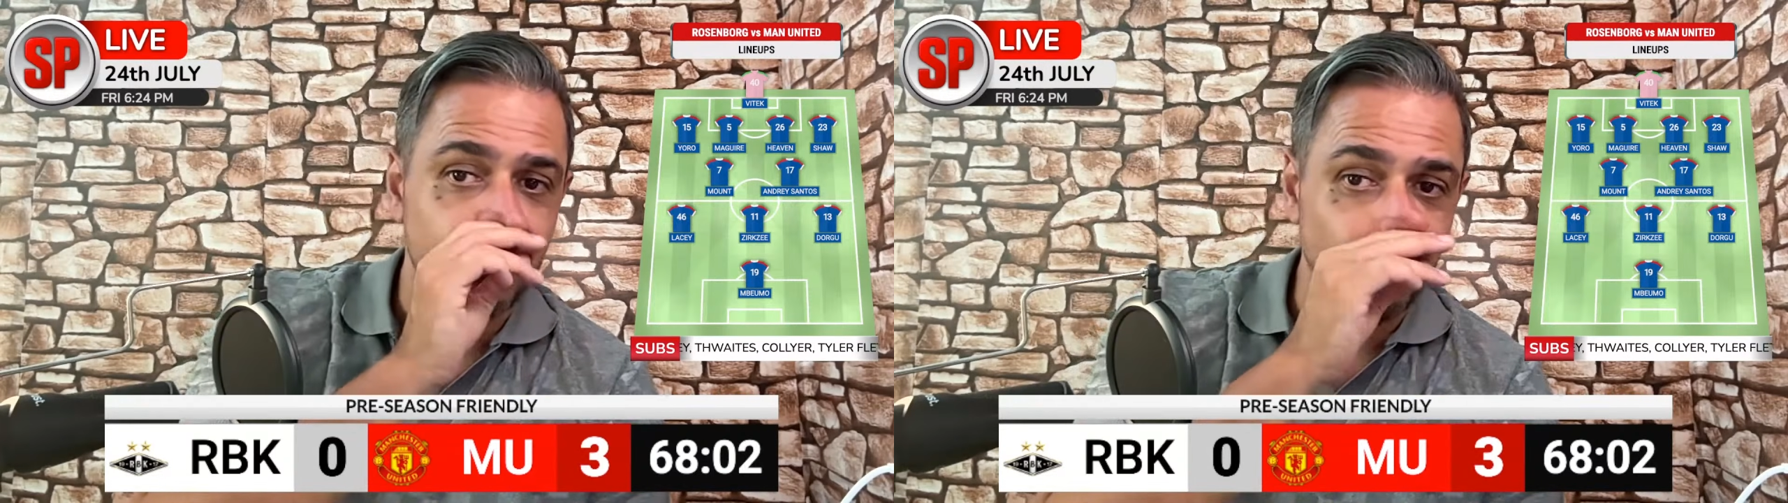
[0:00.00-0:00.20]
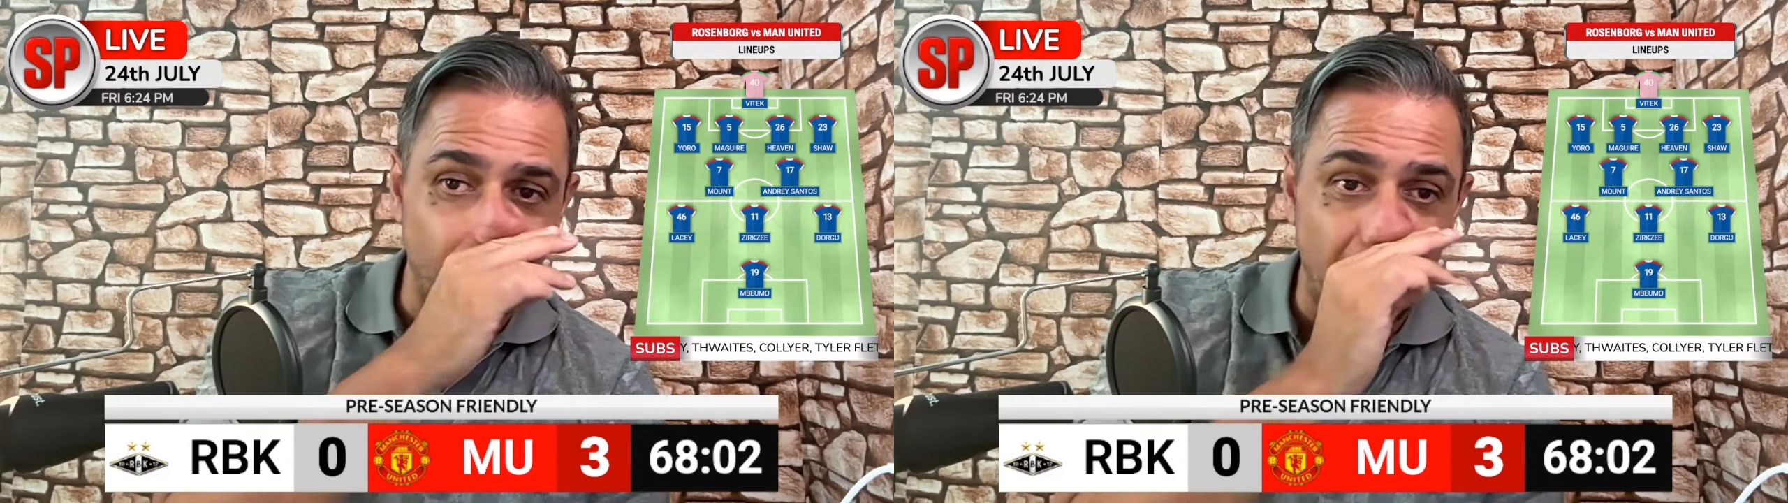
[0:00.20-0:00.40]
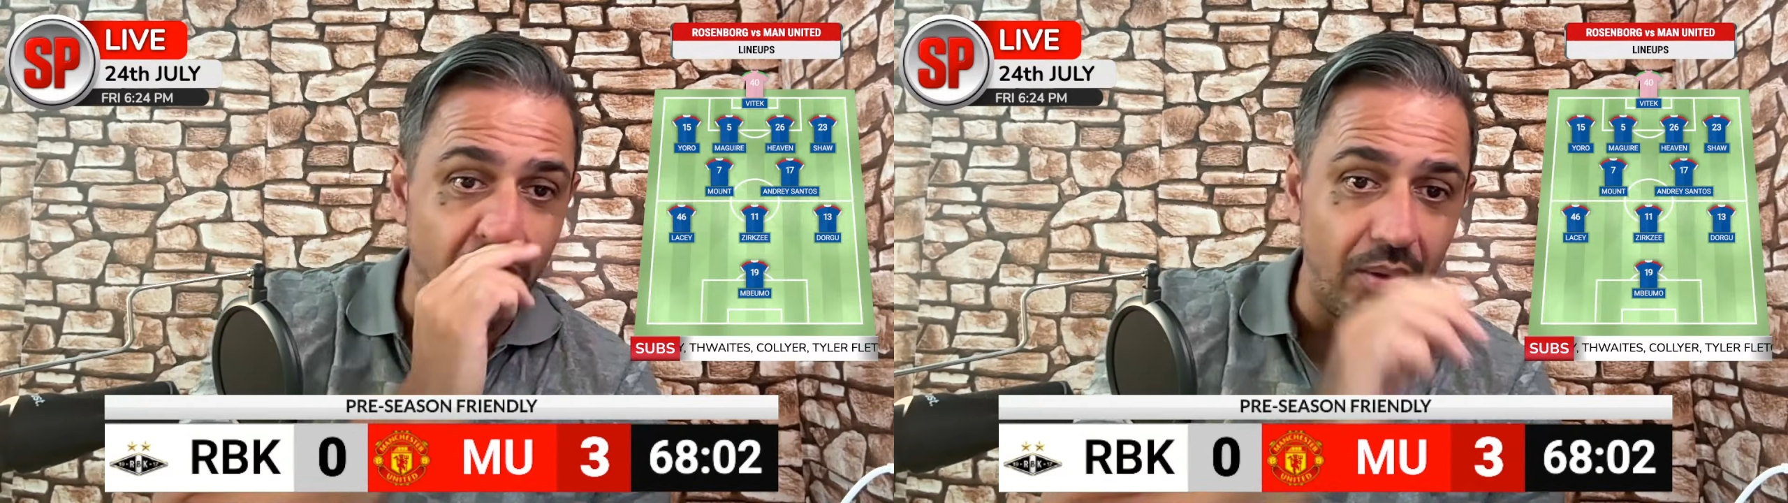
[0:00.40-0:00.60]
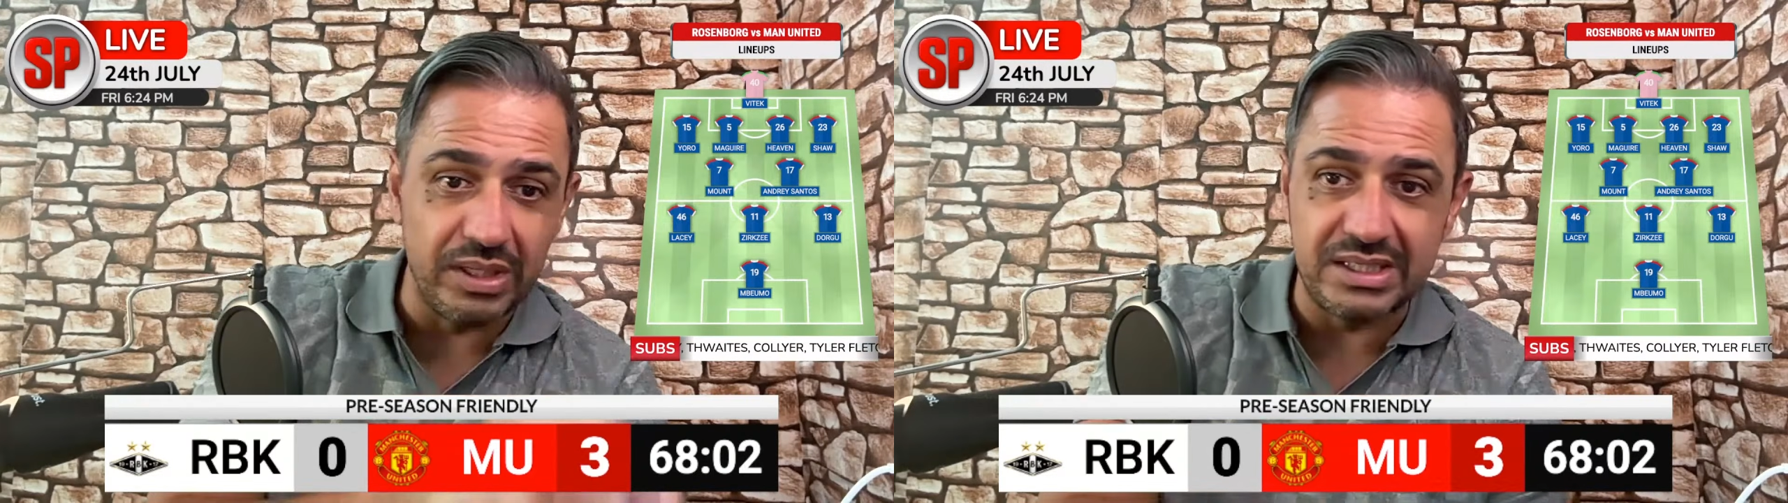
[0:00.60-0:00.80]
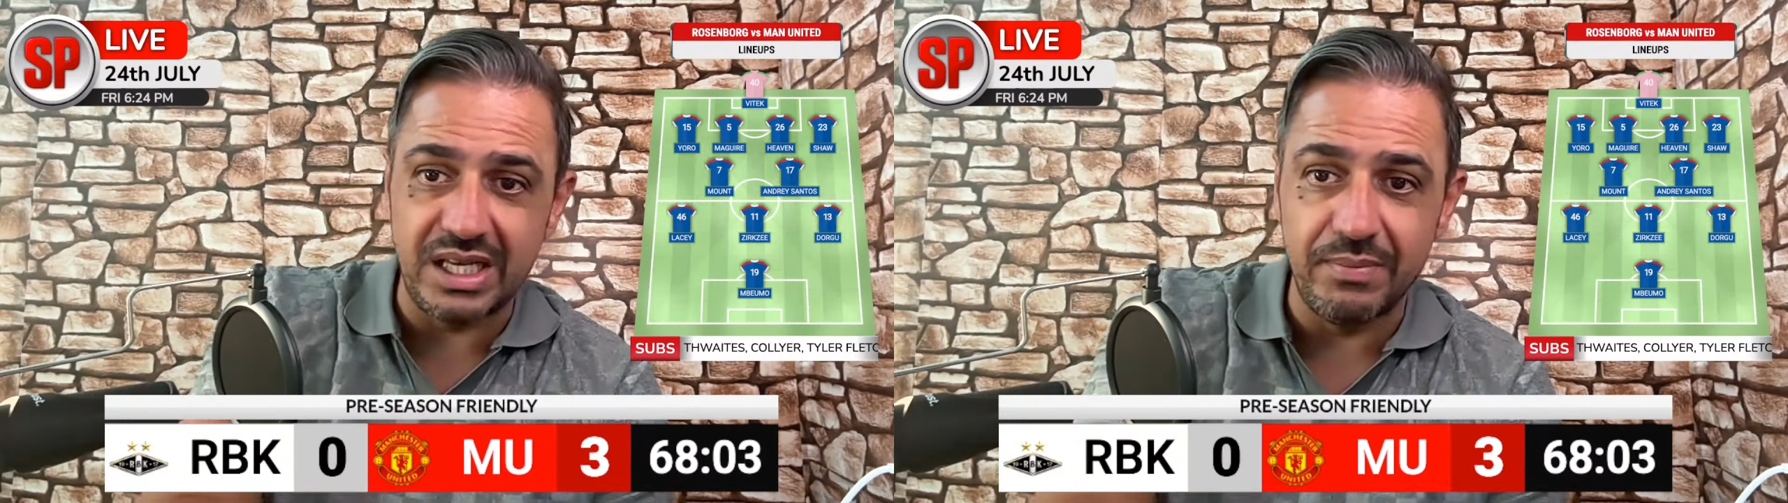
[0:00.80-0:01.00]
Well, I want to
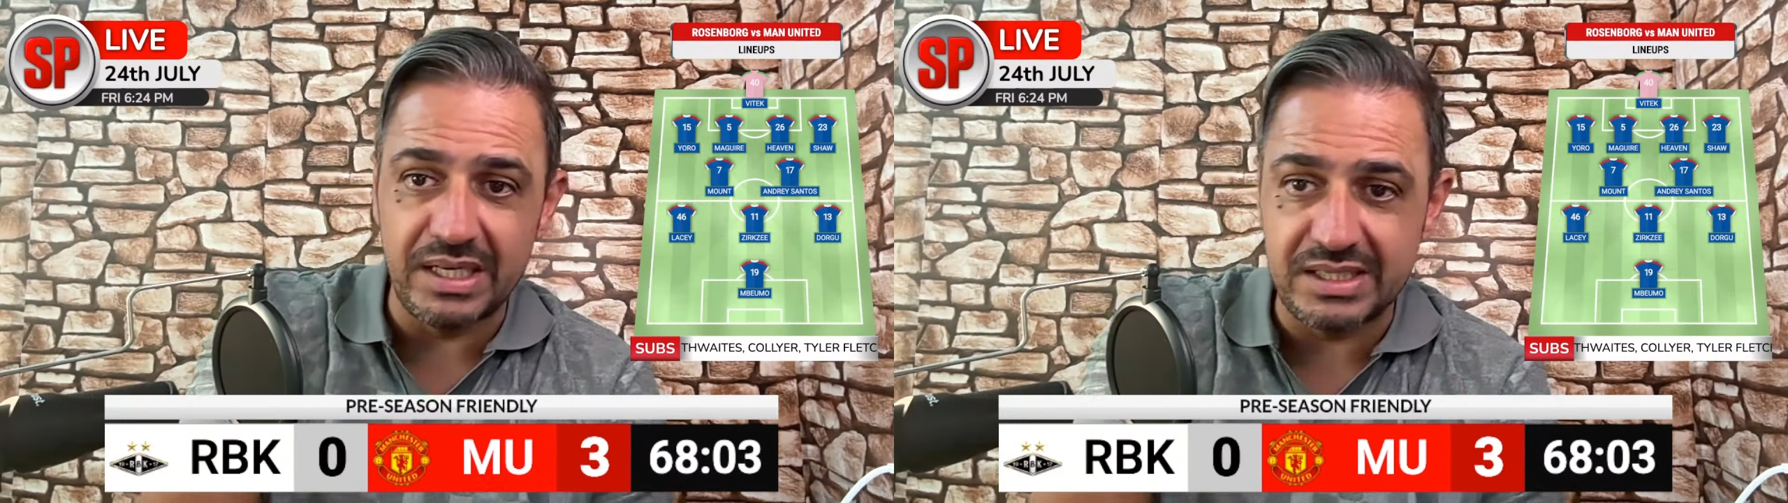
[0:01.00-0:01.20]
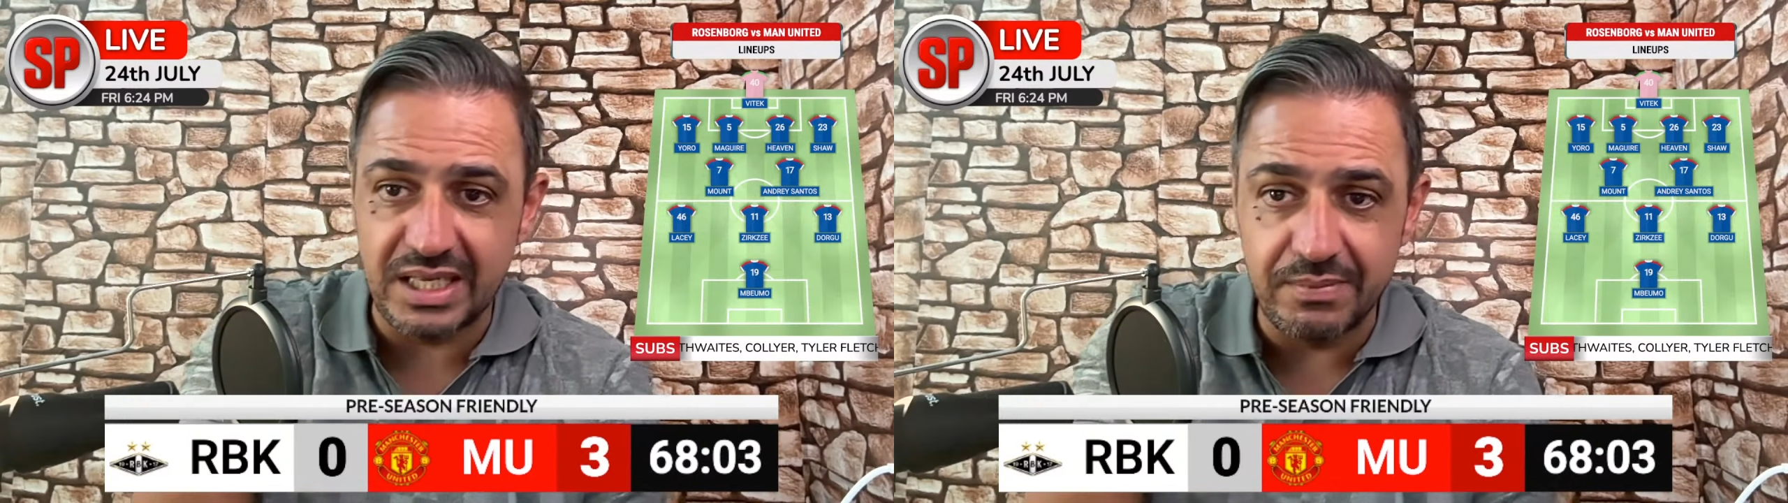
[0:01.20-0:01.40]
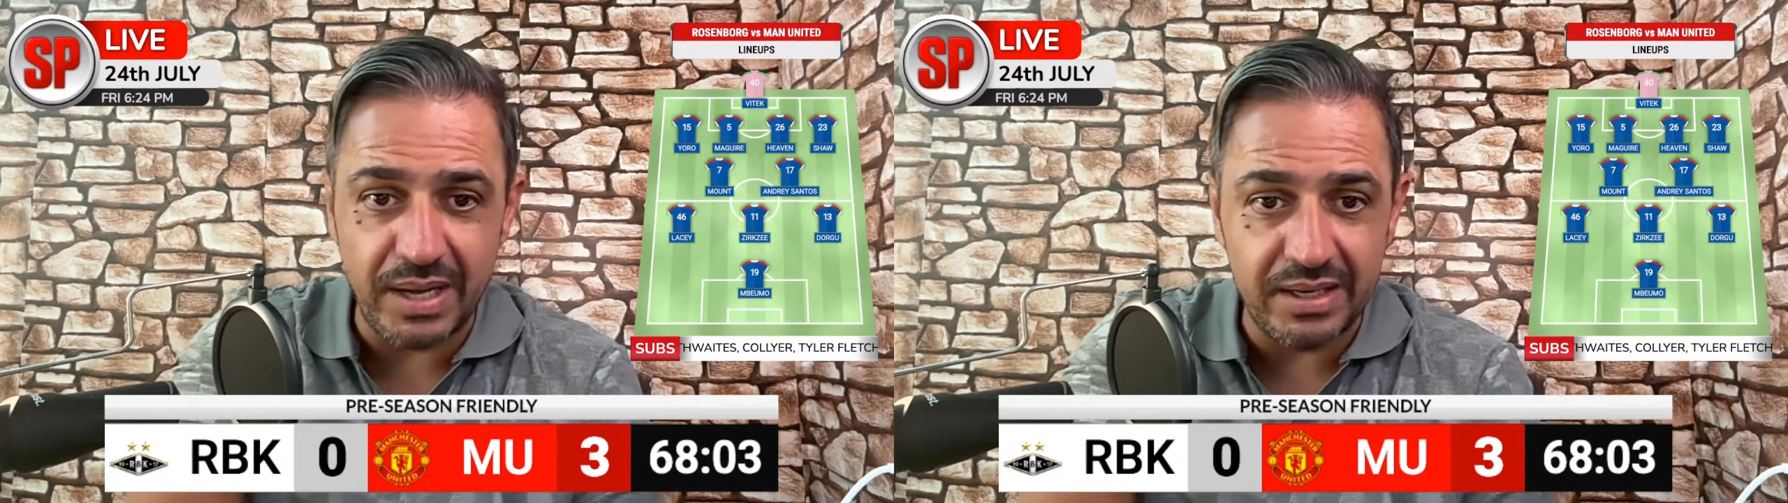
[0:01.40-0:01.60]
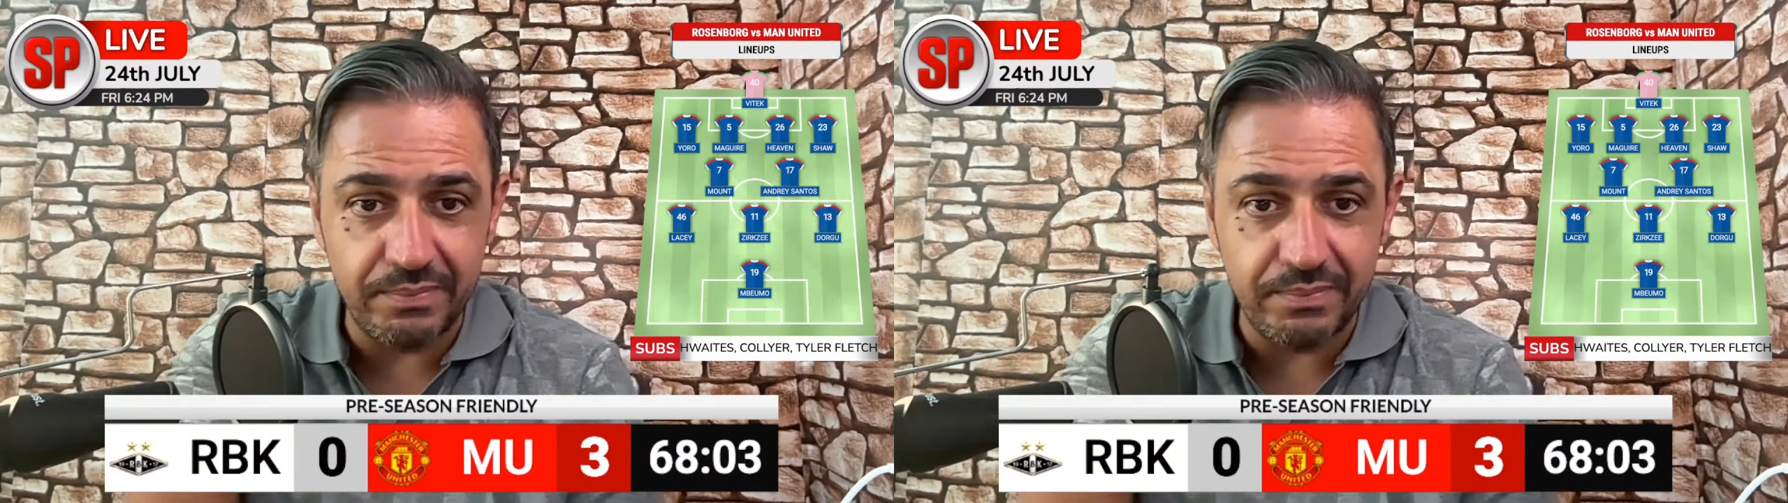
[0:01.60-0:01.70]
see him in the team, man.